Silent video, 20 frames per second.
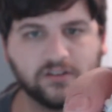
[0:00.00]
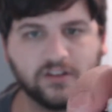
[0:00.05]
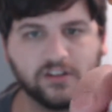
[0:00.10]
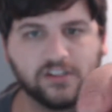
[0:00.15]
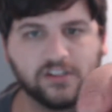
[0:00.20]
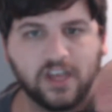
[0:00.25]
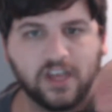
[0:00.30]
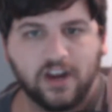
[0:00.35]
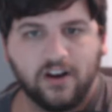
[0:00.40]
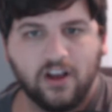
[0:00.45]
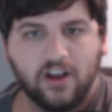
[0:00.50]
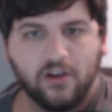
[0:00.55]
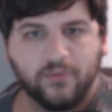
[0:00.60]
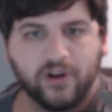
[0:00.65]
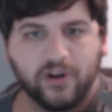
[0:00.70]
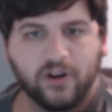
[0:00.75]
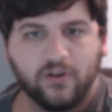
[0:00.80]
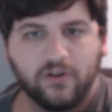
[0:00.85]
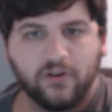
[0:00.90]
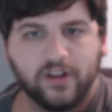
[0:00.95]
That's good. She's got a
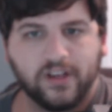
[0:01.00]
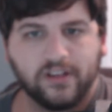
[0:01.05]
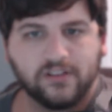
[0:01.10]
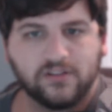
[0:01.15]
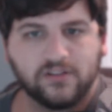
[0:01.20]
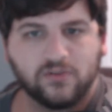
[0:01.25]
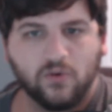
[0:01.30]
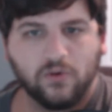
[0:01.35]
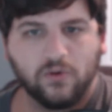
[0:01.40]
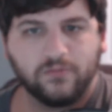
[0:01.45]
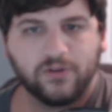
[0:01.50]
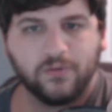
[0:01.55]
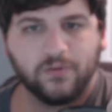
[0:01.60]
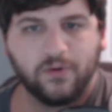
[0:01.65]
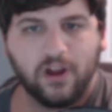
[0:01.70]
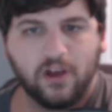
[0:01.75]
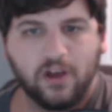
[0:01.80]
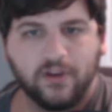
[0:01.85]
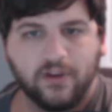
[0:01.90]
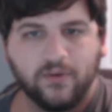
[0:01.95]
helmet on a
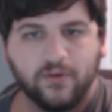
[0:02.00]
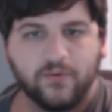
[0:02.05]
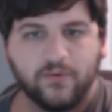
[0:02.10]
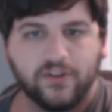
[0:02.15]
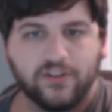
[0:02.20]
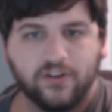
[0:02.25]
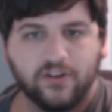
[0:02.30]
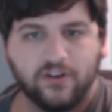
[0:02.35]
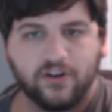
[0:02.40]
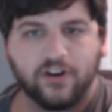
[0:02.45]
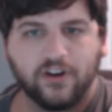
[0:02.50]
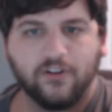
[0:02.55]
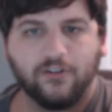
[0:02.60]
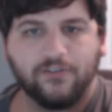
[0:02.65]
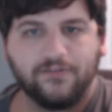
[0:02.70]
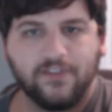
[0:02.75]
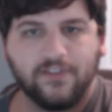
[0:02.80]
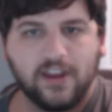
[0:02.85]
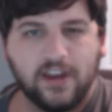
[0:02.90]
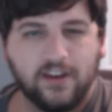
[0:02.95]
stormtrooper helmet with her
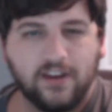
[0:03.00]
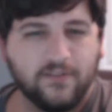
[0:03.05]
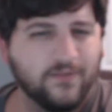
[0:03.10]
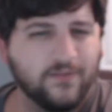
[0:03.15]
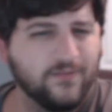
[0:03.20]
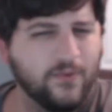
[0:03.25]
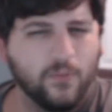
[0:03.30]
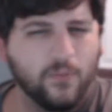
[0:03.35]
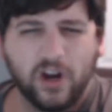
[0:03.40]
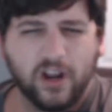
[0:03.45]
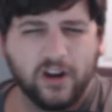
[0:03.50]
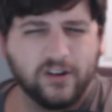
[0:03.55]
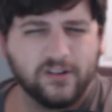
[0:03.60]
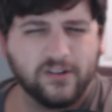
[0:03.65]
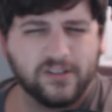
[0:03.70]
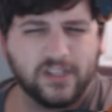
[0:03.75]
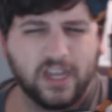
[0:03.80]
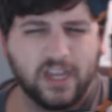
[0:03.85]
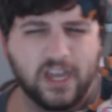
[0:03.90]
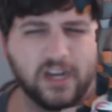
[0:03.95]
graffiti. From what I
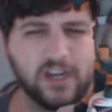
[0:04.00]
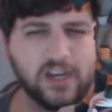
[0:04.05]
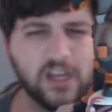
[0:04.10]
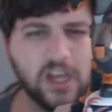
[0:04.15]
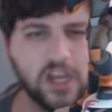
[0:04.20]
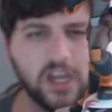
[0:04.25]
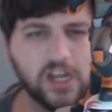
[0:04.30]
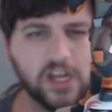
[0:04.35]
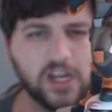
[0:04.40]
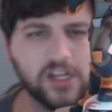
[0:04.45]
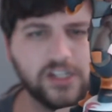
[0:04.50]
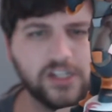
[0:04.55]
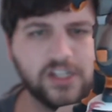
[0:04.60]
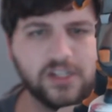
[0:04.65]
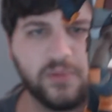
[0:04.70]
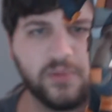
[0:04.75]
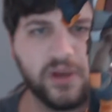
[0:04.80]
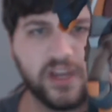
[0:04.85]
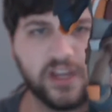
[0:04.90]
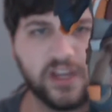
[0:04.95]
understand,
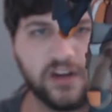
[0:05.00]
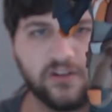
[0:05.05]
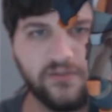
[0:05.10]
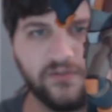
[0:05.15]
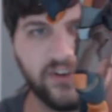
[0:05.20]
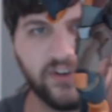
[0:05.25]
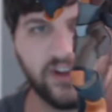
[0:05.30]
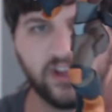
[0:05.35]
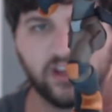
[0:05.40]
she's big into